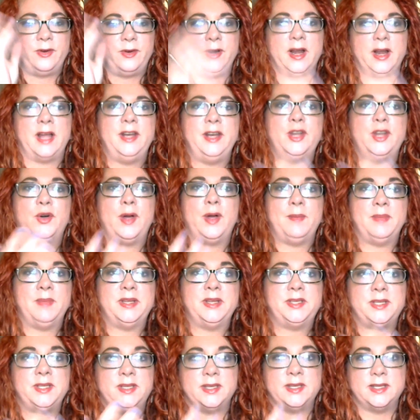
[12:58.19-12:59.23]
And I know I
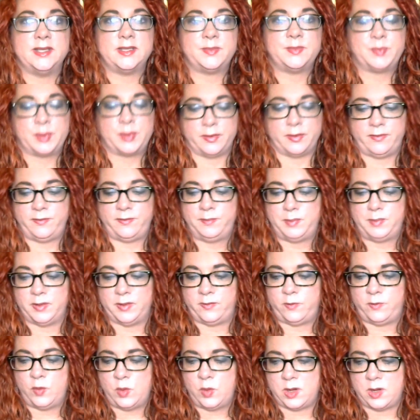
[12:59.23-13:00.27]
mentioned this
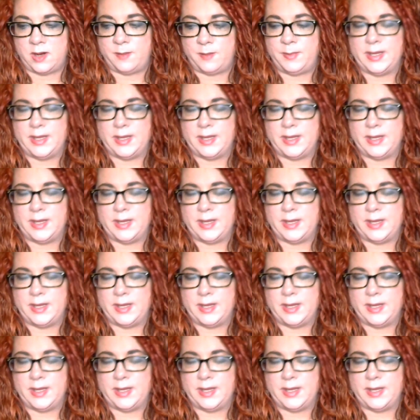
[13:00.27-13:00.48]
before,